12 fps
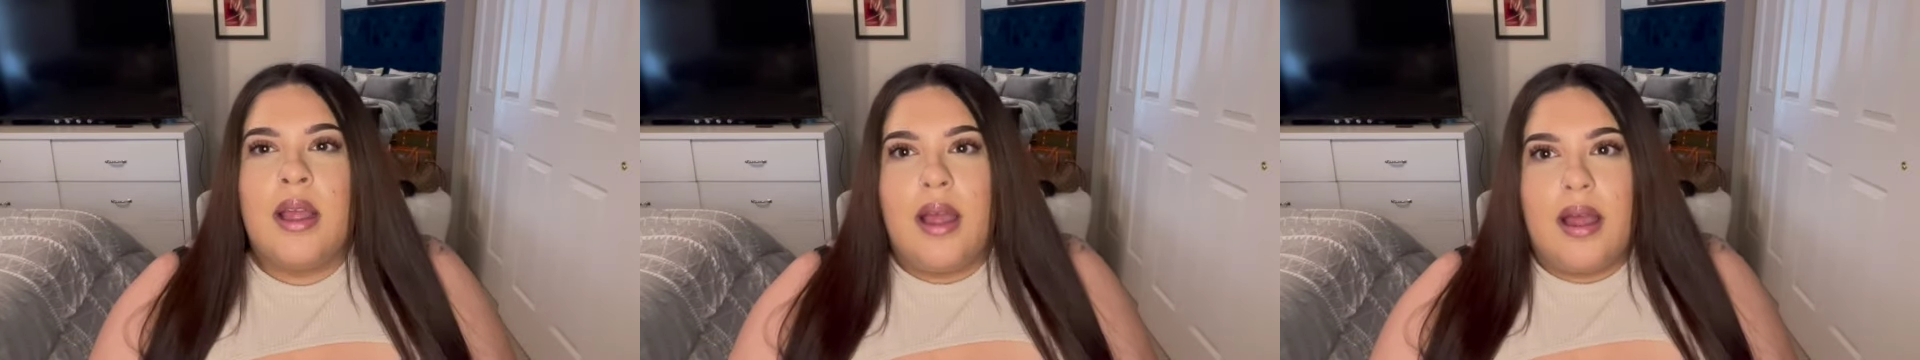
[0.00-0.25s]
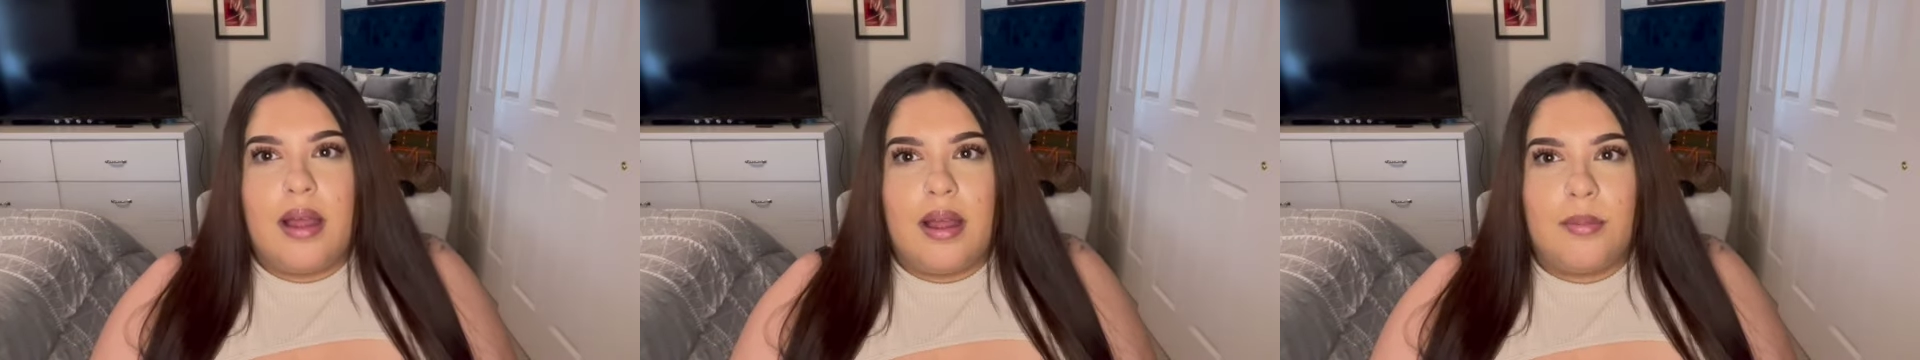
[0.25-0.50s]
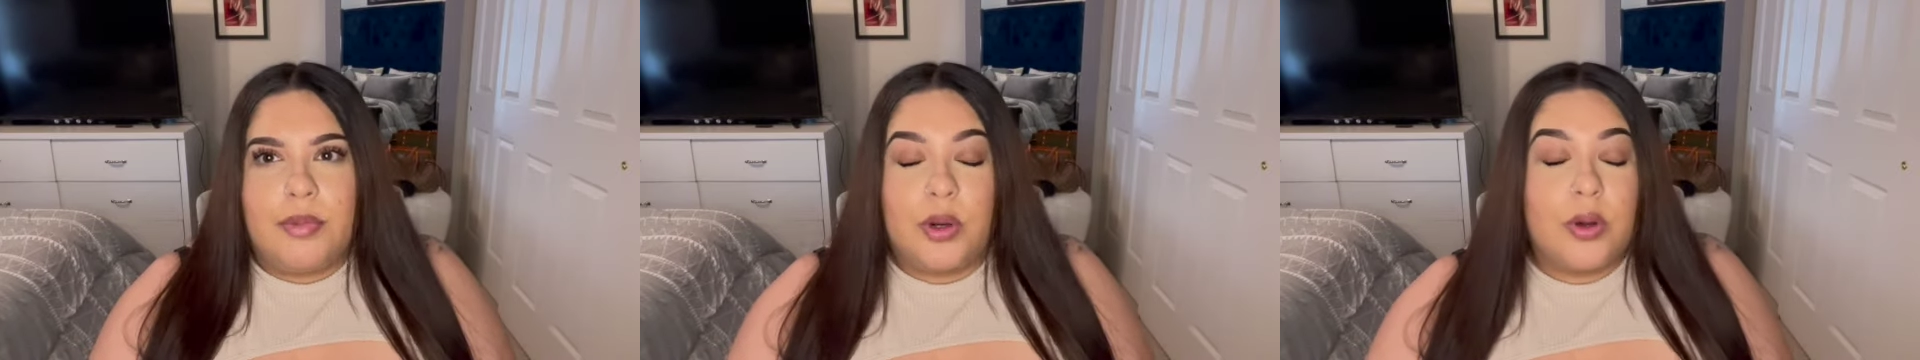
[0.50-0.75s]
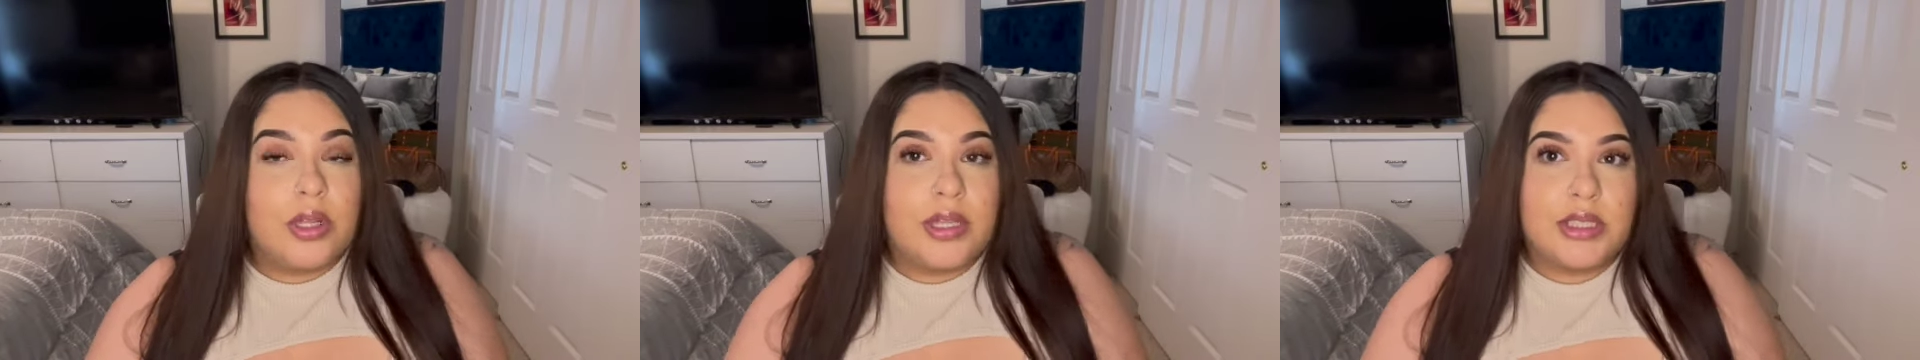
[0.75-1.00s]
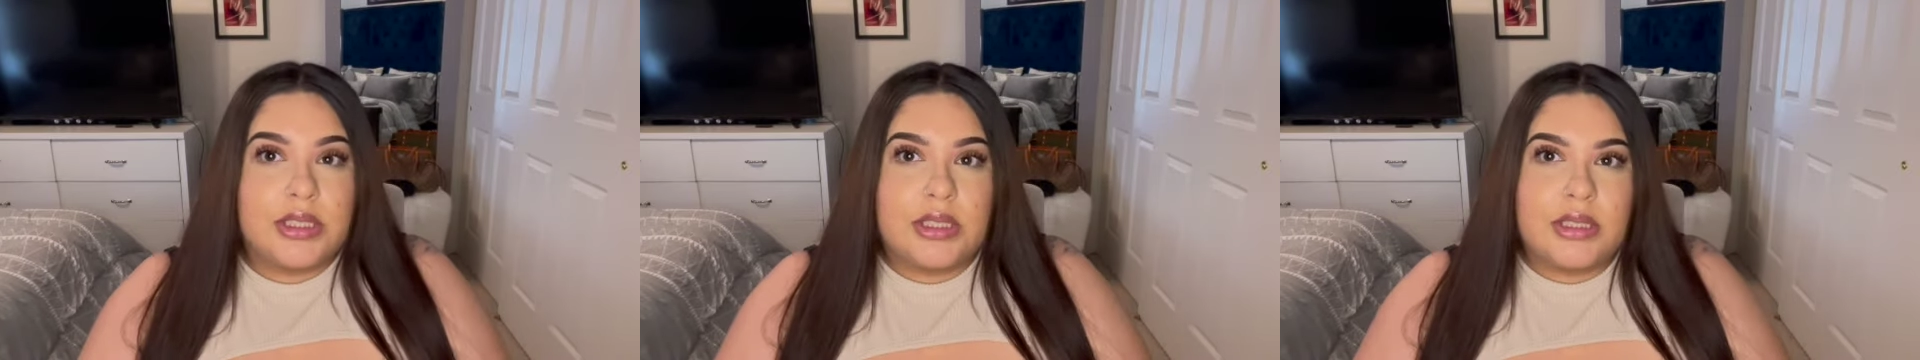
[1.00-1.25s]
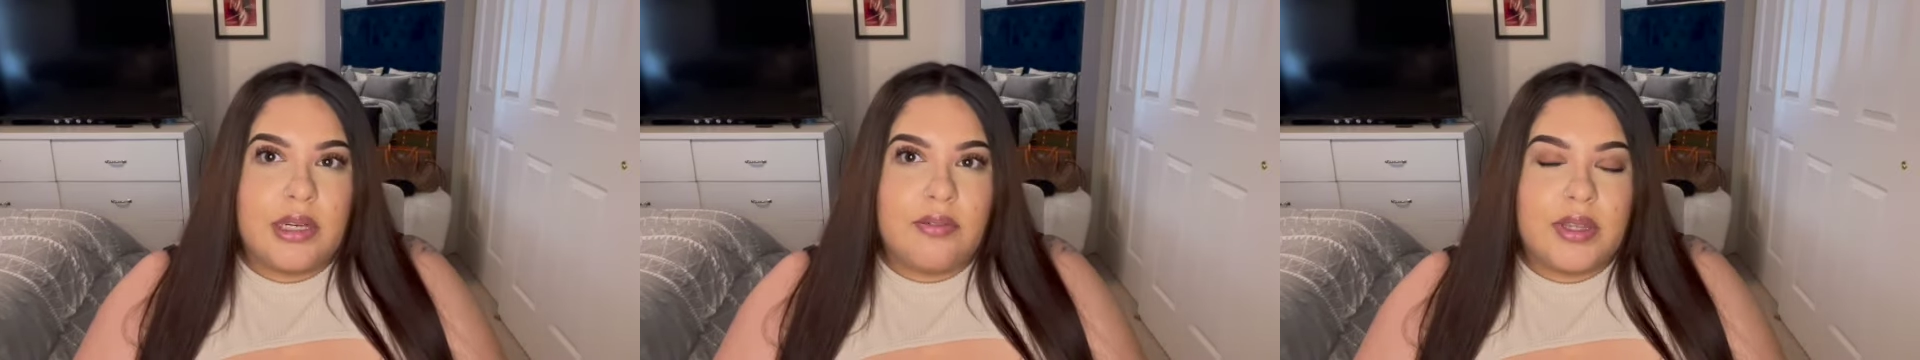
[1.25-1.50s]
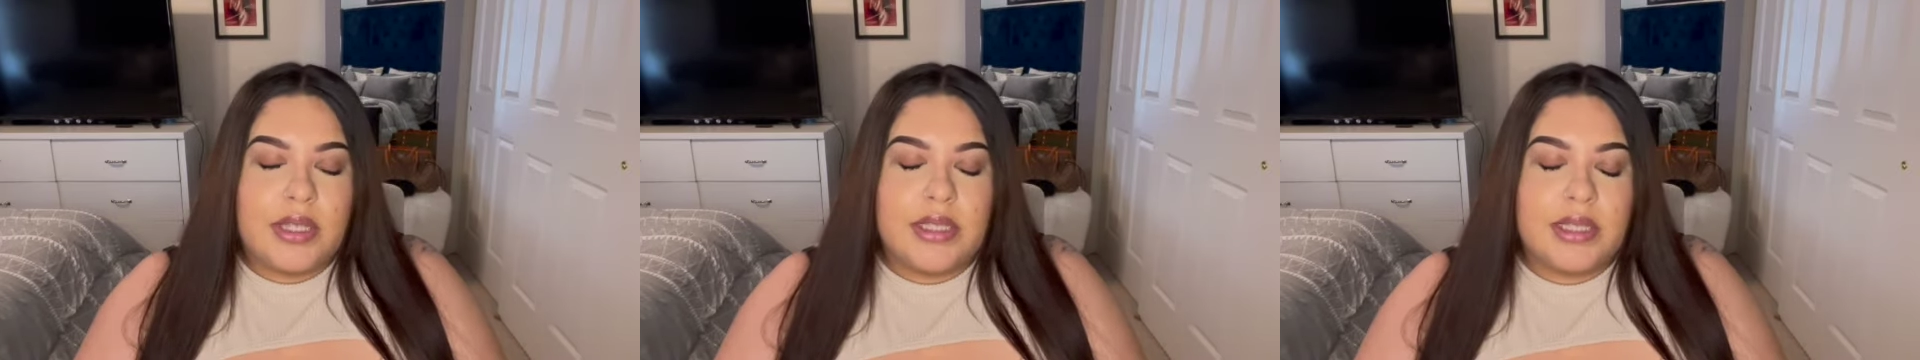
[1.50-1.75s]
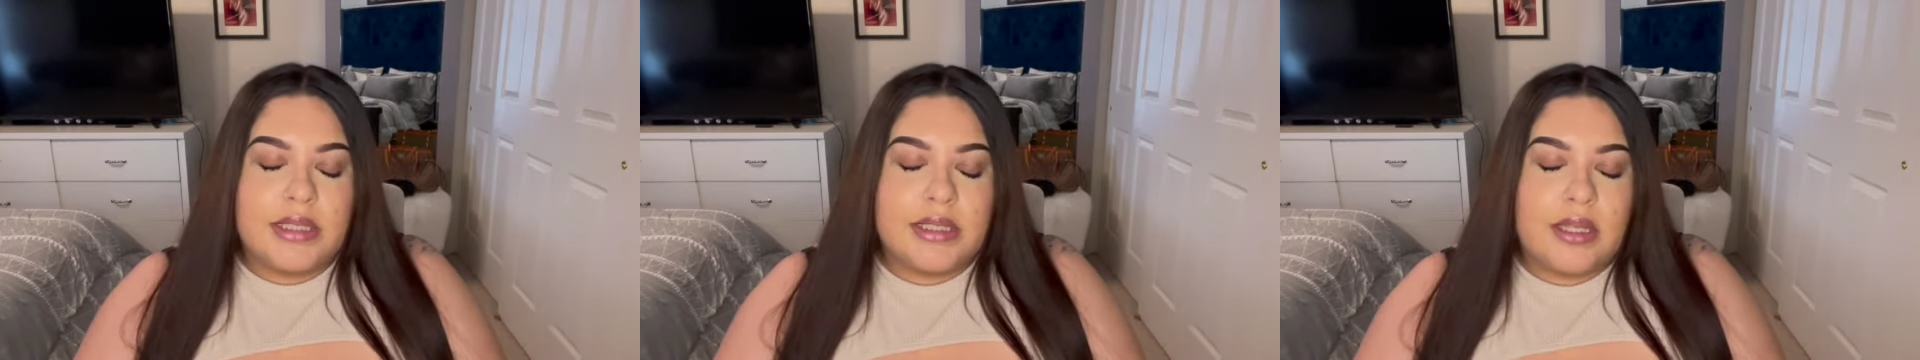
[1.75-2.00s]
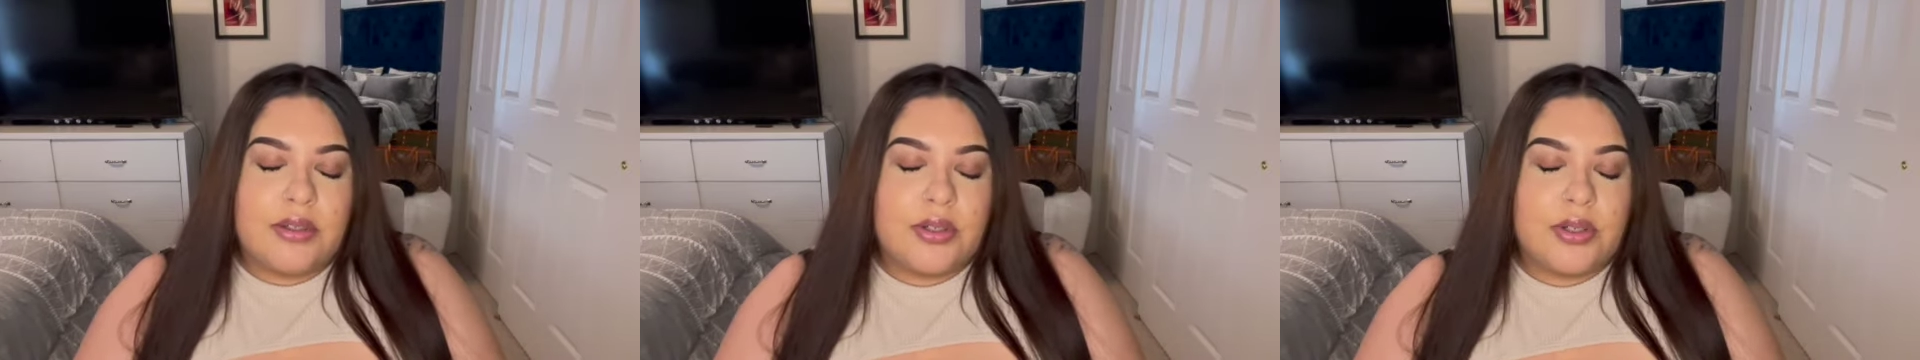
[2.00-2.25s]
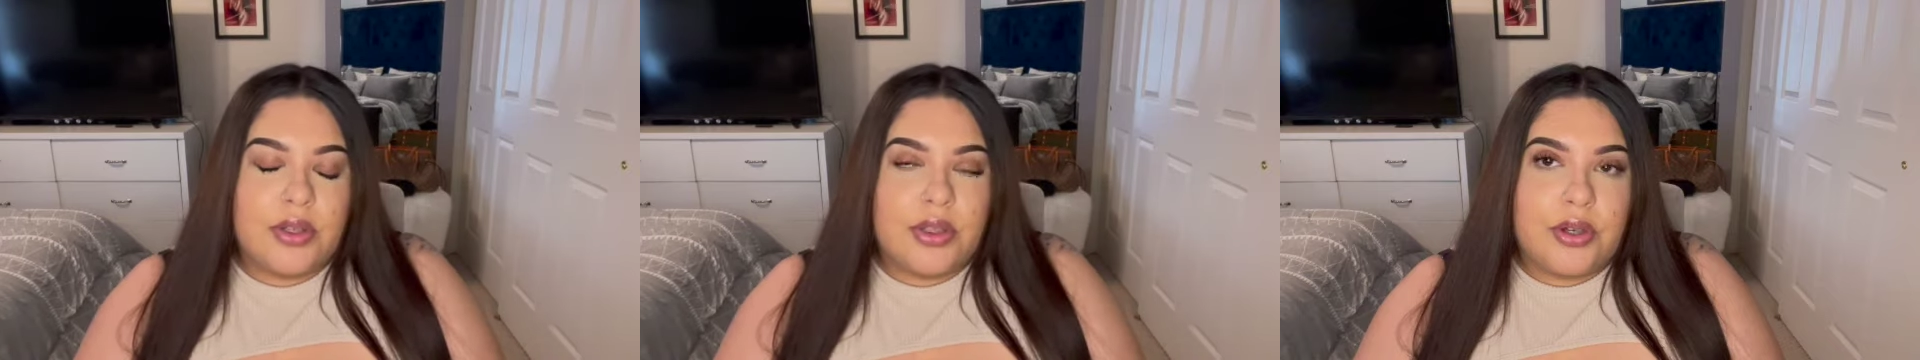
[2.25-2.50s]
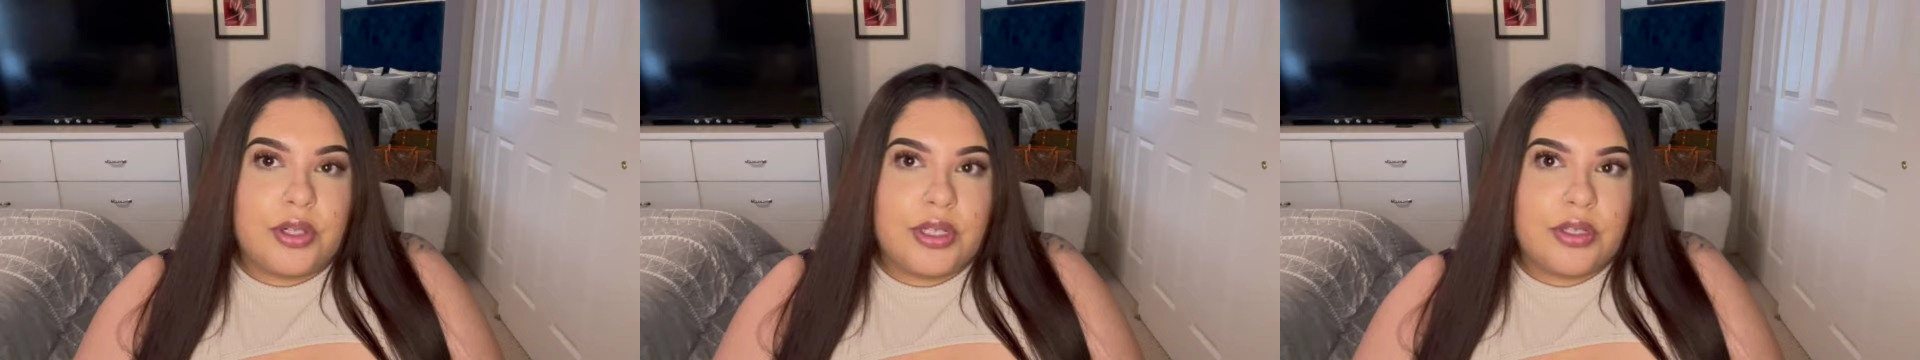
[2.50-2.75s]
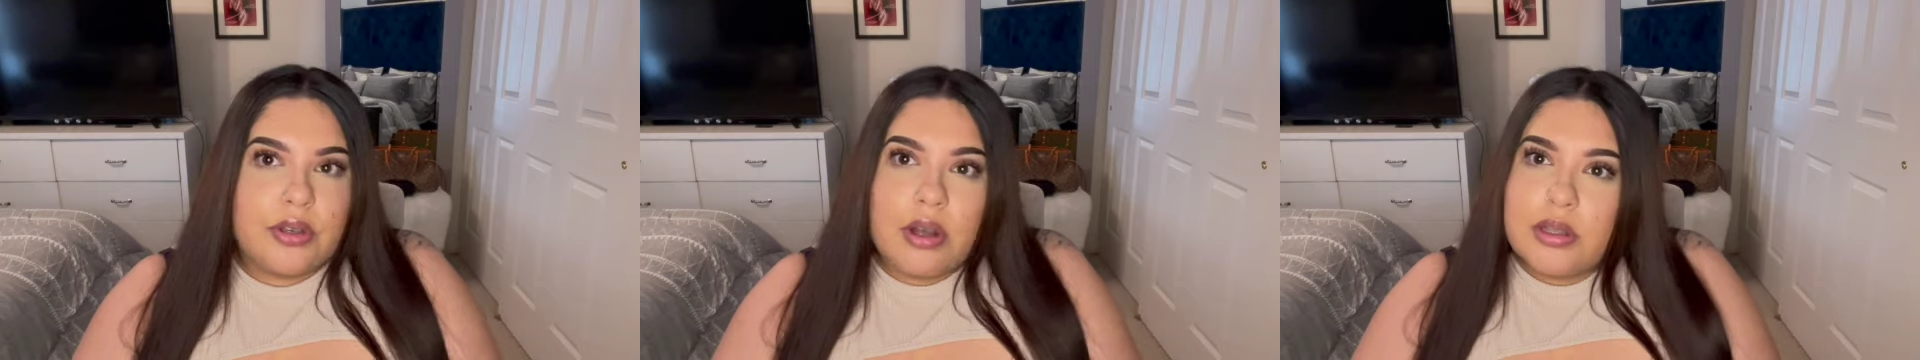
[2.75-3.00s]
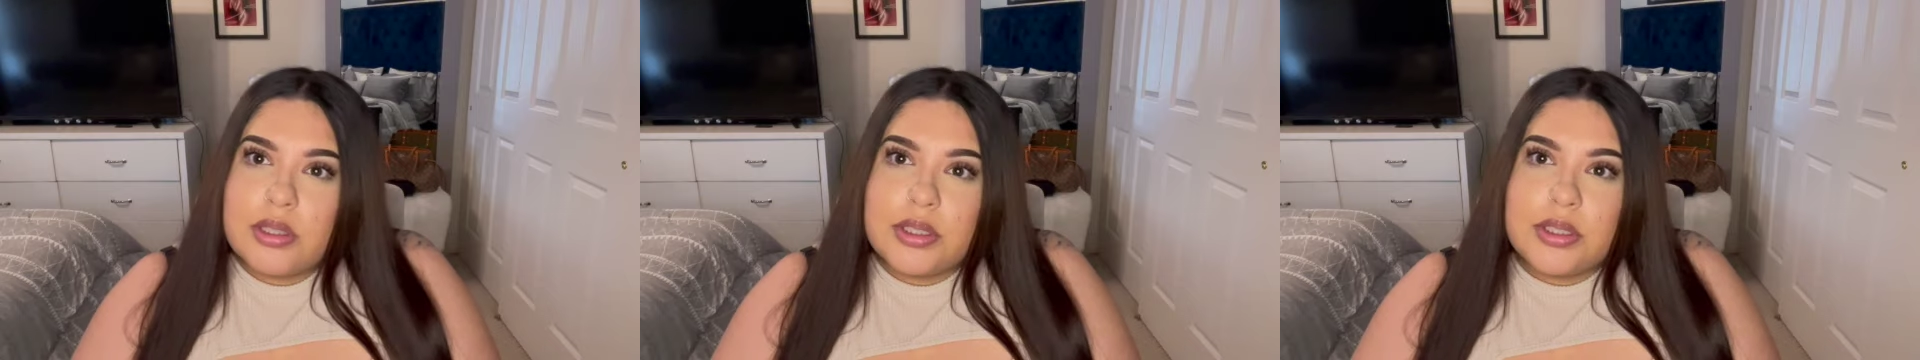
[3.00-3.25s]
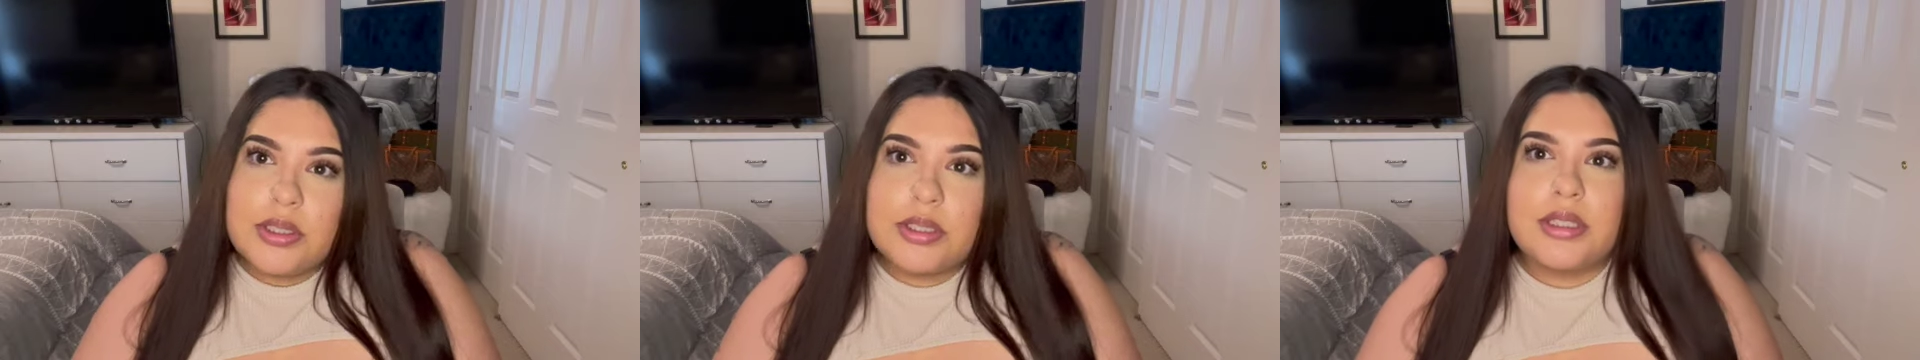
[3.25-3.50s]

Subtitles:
Their whole collection and everything is under $30.